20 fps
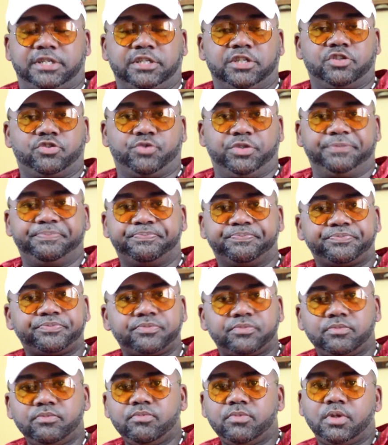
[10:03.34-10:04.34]
industry.
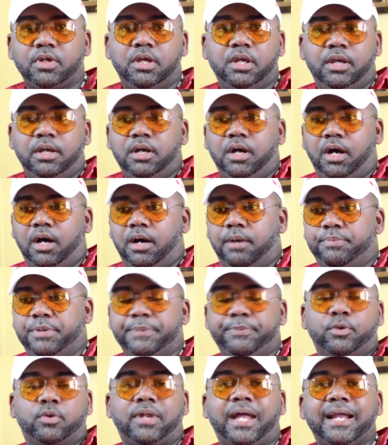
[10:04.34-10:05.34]
Uh,
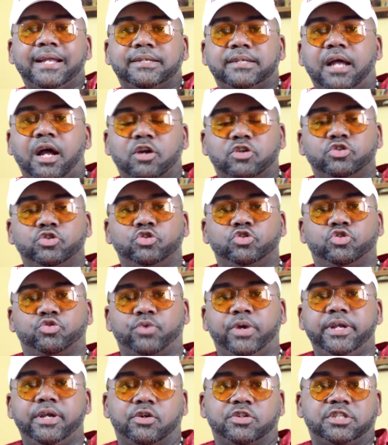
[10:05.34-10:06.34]
people like Dr.
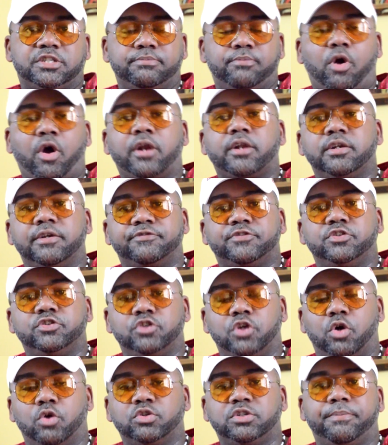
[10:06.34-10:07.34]
Dre are smart enough to
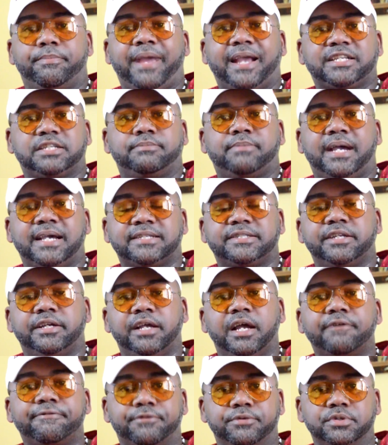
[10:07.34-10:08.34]
know to maximize
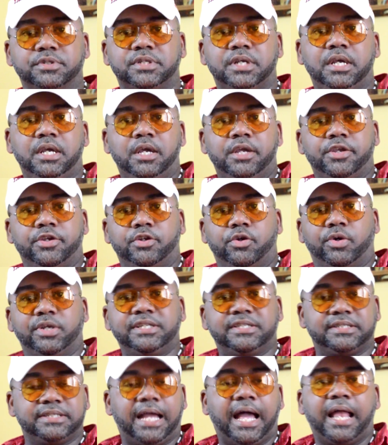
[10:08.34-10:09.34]
their efforts. You know,
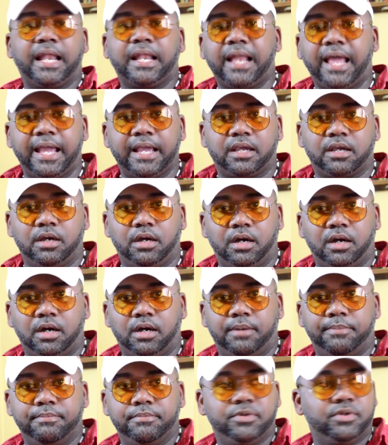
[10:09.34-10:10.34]
he's not like,
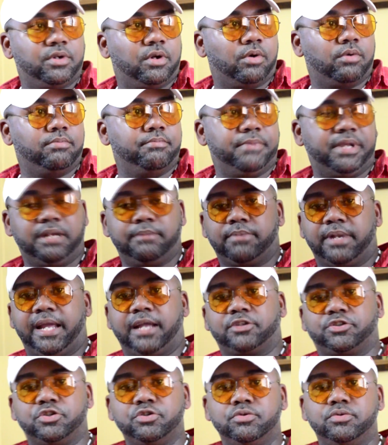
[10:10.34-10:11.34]
um, you know, Men in
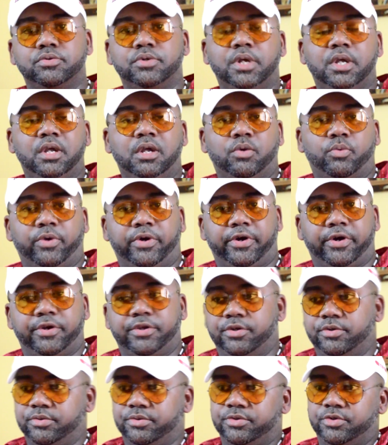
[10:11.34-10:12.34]
Black 2, where
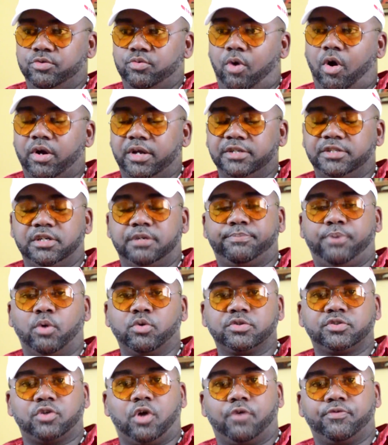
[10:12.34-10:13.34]
you, you walk into the
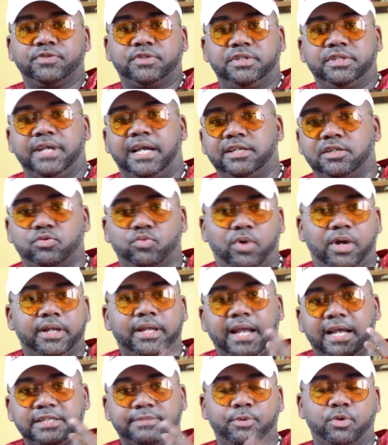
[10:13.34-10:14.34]
post office and you got this one
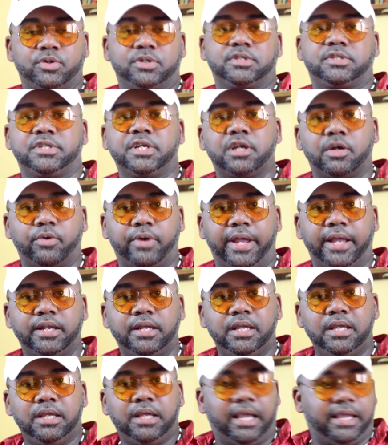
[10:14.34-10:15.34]
guy smoking a cigarette
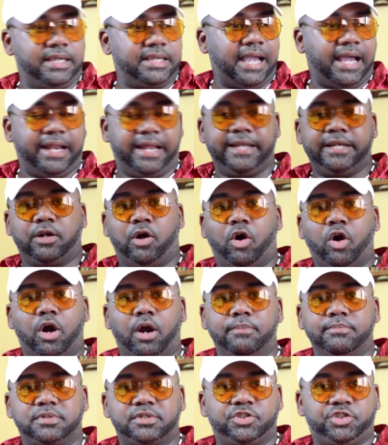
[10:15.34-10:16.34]
and he got eight
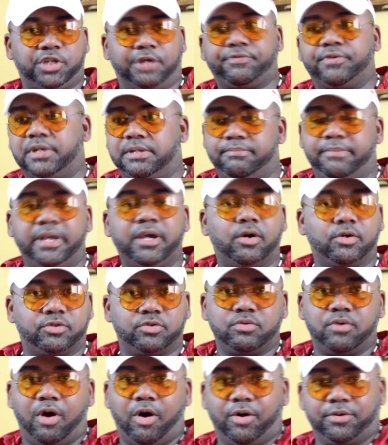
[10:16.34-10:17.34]
arms shuffling mail
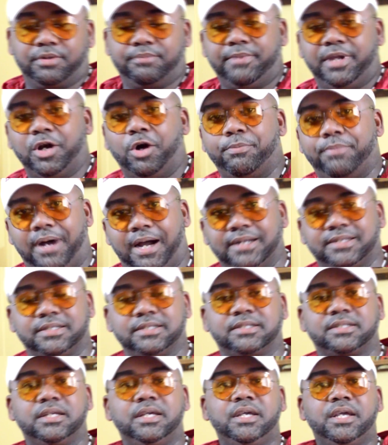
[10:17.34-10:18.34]
through all the
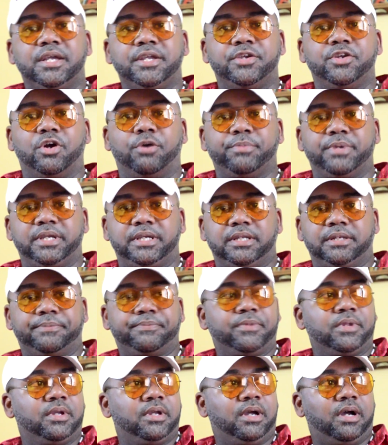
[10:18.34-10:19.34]
mailboxes. You know what I mean?
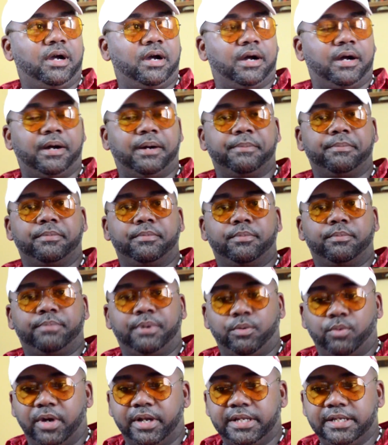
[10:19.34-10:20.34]
Um,
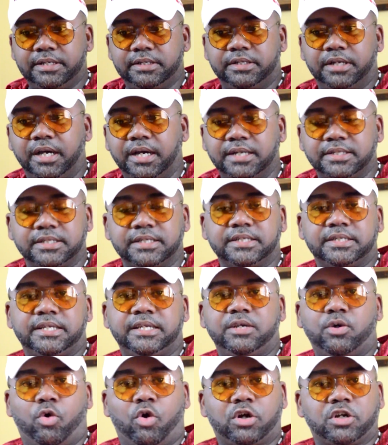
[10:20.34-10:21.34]
but what he does is
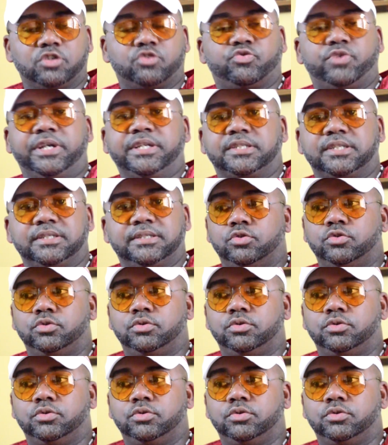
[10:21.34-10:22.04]
he orchestrates it.